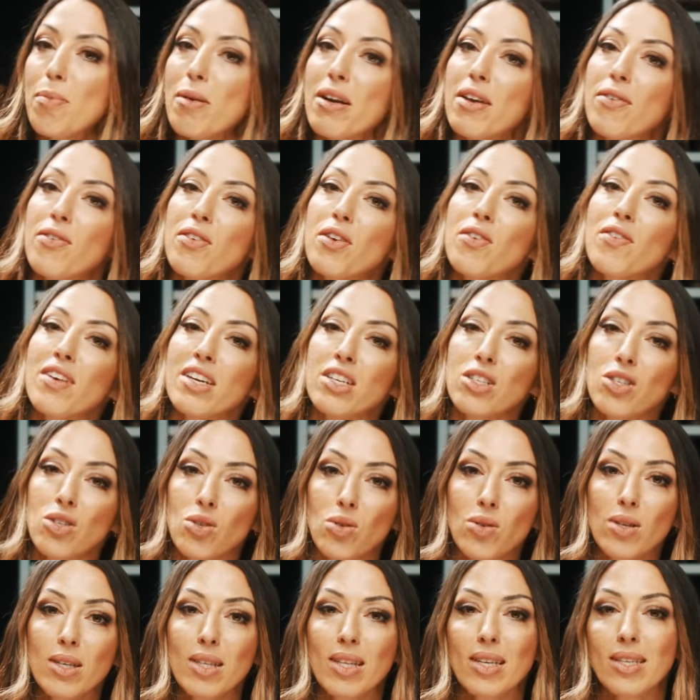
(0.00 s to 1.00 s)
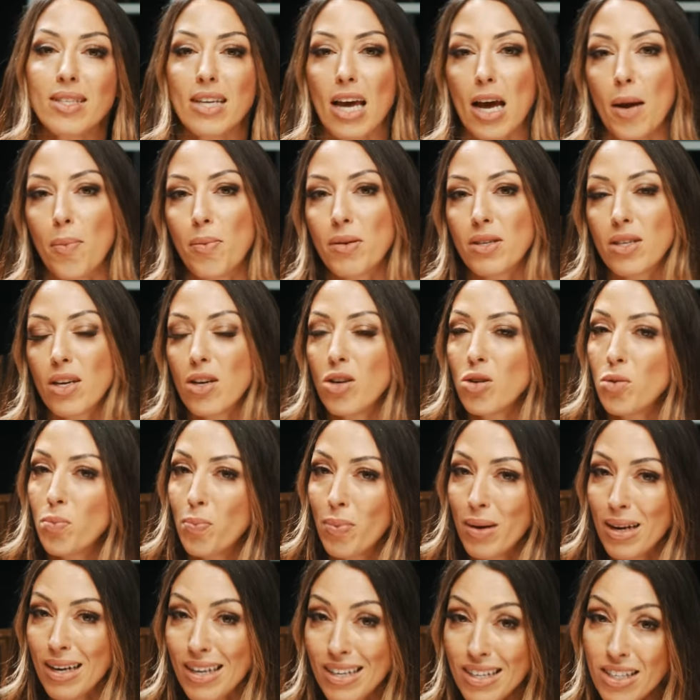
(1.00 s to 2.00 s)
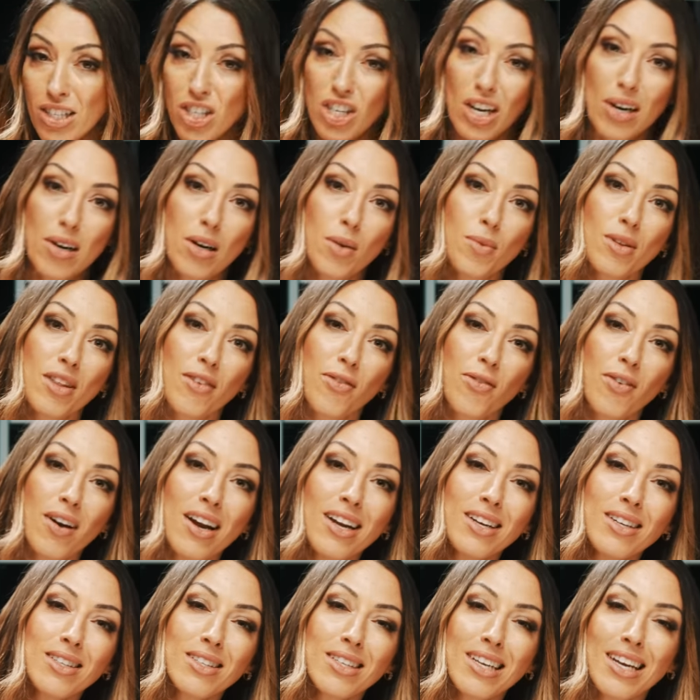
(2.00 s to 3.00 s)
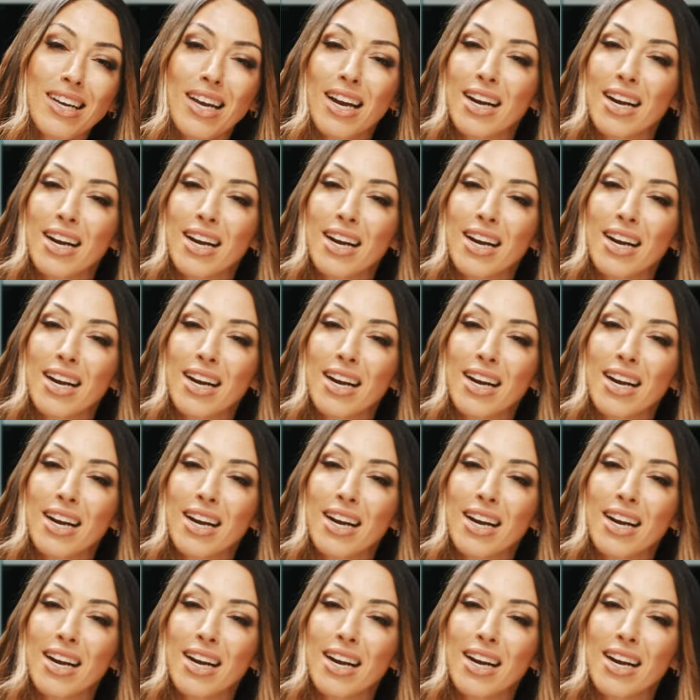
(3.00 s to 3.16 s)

But if you enjoyed this episode, please share it with a friend.